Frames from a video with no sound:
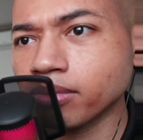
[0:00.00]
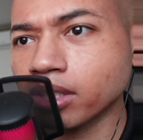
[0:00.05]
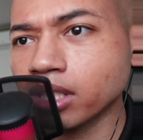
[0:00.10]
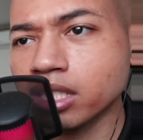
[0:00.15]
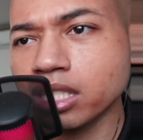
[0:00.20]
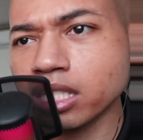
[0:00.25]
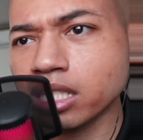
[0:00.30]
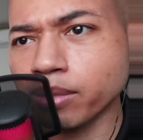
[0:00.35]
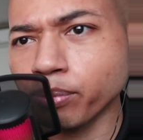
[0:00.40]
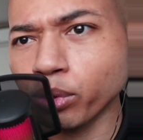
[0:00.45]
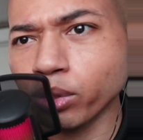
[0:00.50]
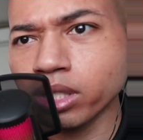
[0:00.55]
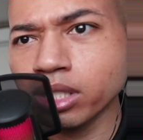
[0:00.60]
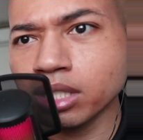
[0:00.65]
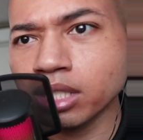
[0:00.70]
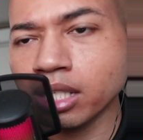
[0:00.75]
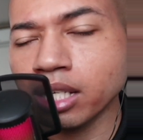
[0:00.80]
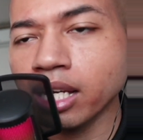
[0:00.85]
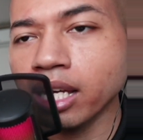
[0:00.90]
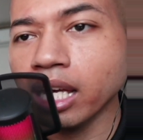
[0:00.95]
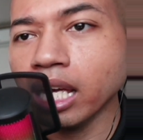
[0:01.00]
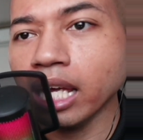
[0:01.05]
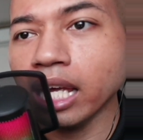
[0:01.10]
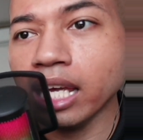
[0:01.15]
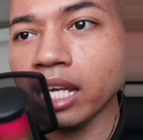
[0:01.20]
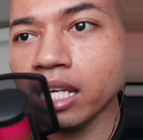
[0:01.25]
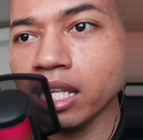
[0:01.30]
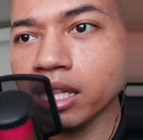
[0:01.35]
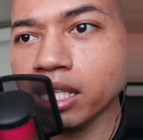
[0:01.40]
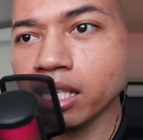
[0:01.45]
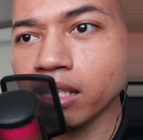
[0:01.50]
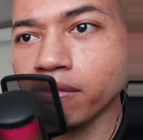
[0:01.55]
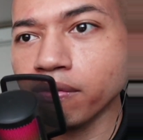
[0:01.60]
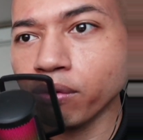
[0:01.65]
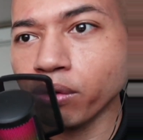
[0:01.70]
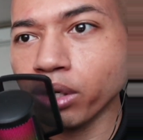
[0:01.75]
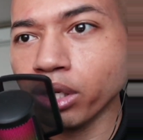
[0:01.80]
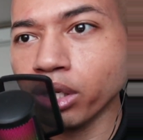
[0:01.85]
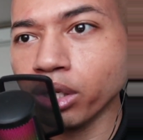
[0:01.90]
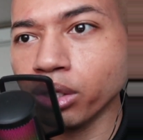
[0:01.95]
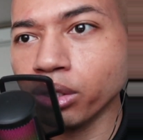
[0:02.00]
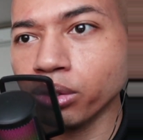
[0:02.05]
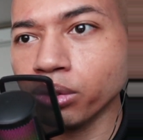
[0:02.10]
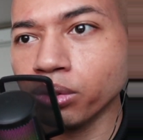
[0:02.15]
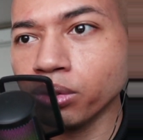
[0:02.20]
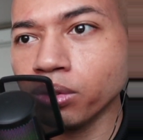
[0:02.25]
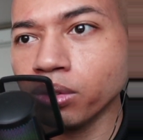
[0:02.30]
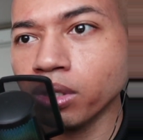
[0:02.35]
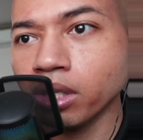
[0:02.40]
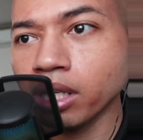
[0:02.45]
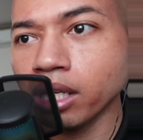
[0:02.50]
just the boys, Anything For You.